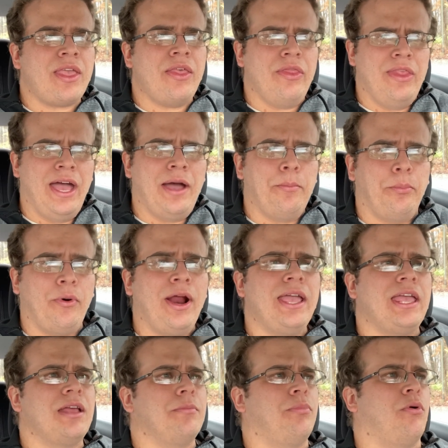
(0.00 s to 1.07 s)
that
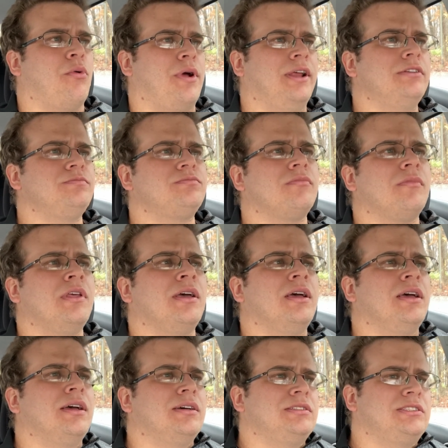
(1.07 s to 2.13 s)
breaking point,
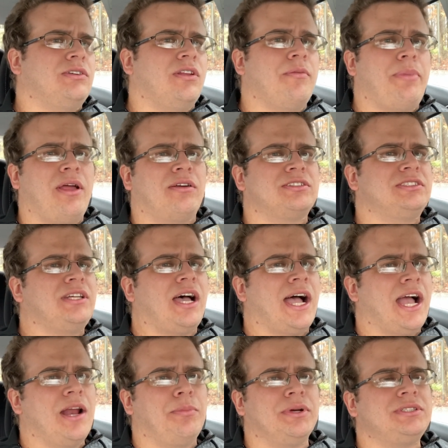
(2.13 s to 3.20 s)
still on the better
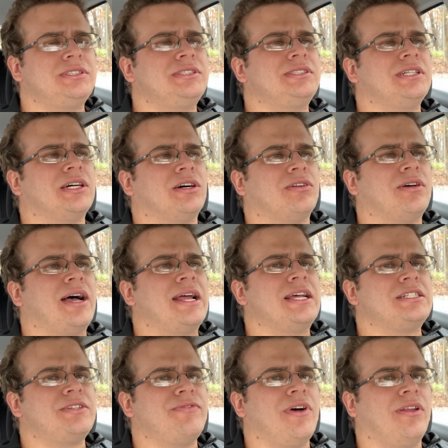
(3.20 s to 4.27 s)
side, but still, I
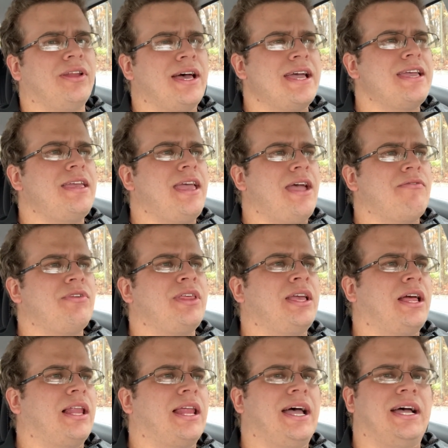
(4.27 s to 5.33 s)
just felt like everything
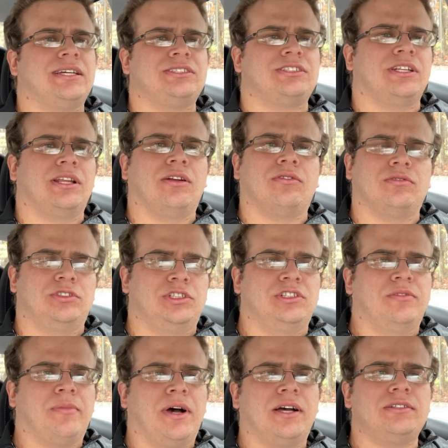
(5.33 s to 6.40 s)
clashed a little too
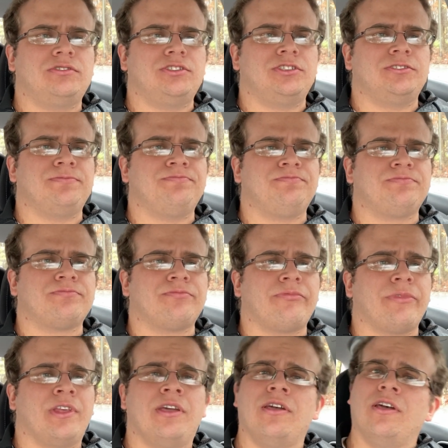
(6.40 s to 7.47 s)
much.
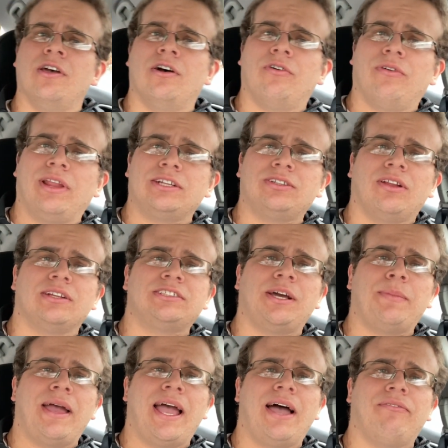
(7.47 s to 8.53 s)
Well, that's all the
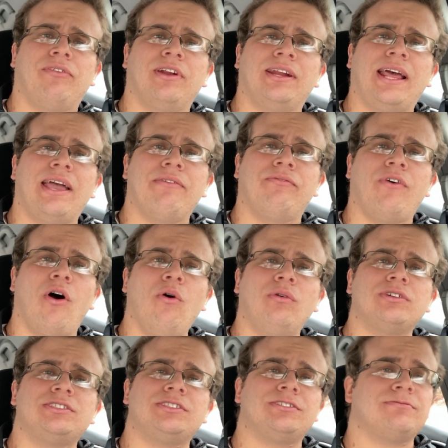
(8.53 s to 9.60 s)
time I have for today,
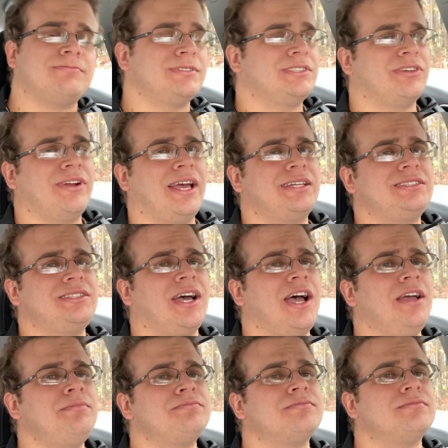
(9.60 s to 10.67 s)
folks. Until next
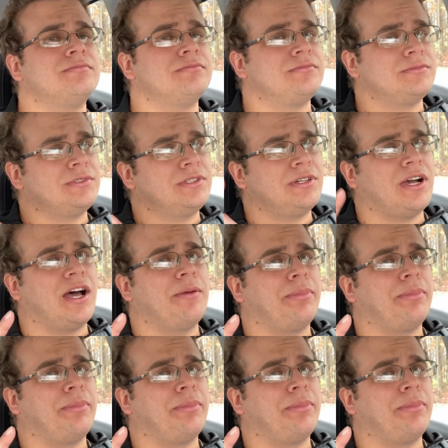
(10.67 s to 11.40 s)
time, God